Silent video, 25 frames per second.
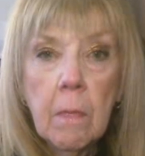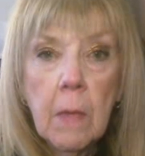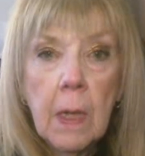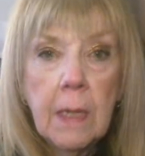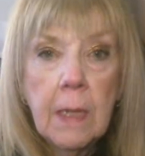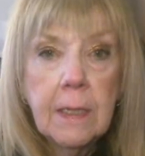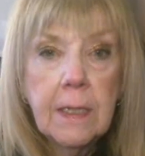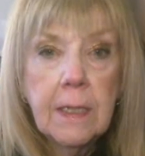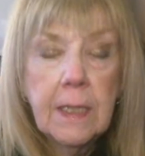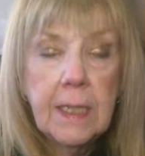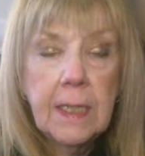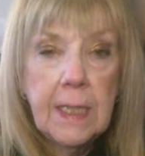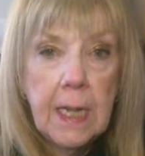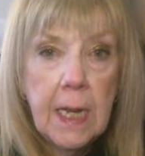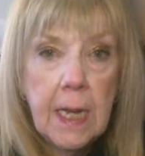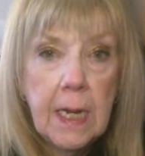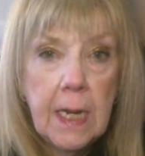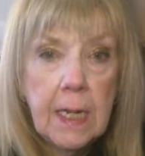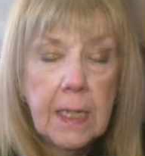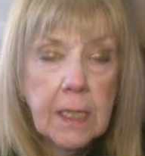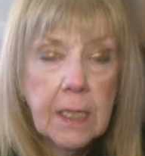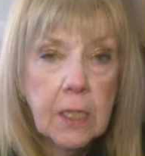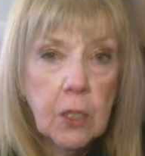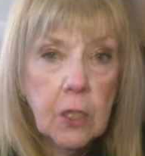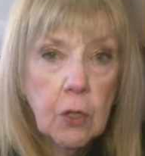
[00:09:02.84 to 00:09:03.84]
sin
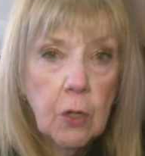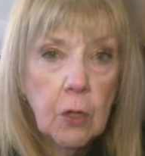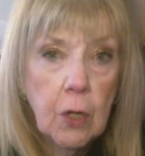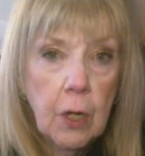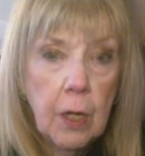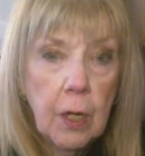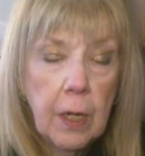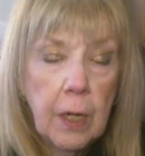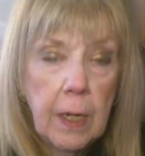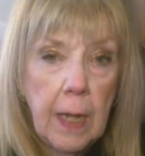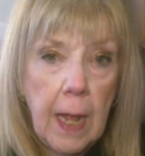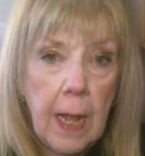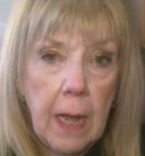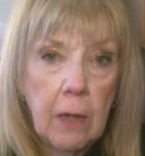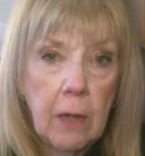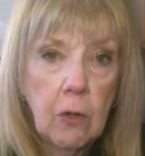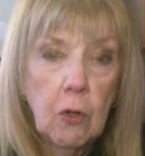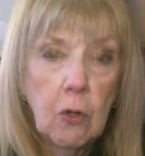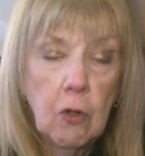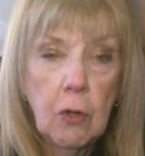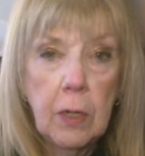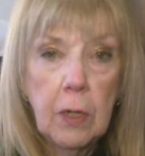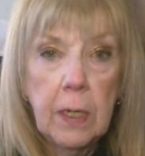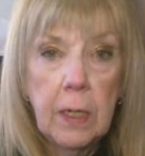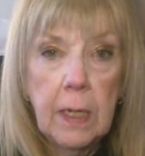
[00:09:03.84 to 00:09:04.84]
is good and
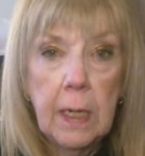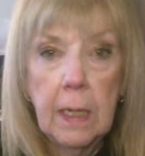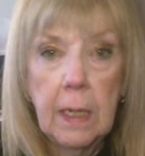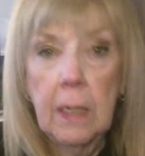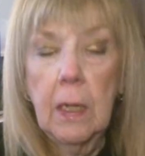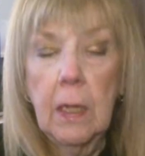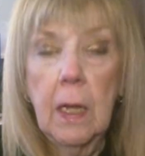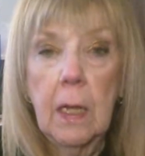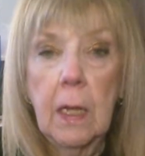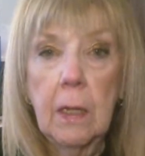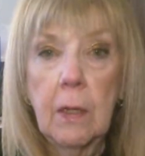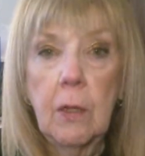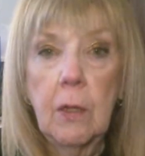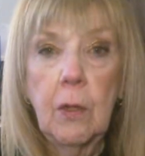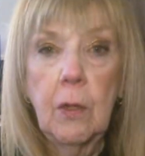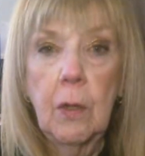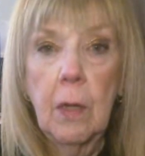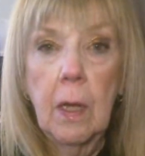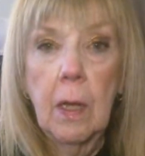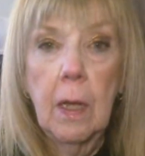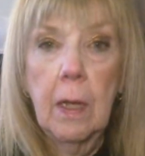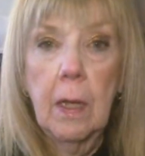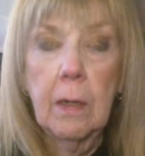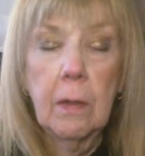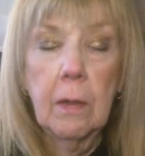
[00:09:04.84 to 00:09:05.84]
good uh,
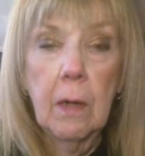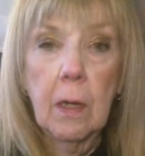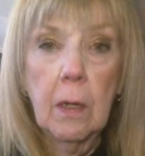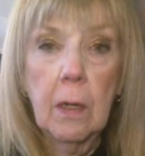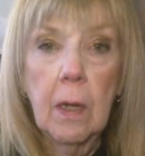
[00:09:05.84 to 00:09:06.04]
anyone